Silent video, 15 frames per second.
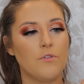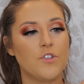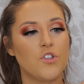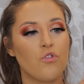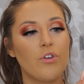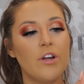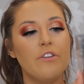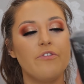It was
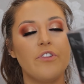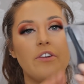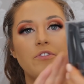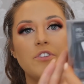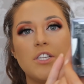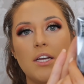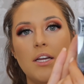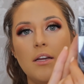
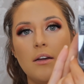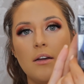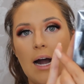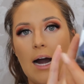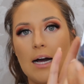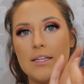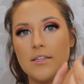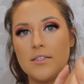$3.50
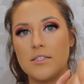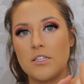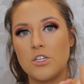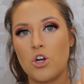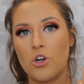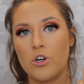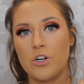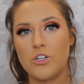and this is in
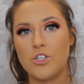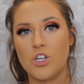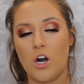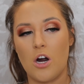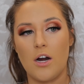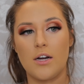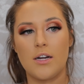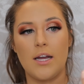the color
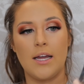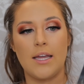dark.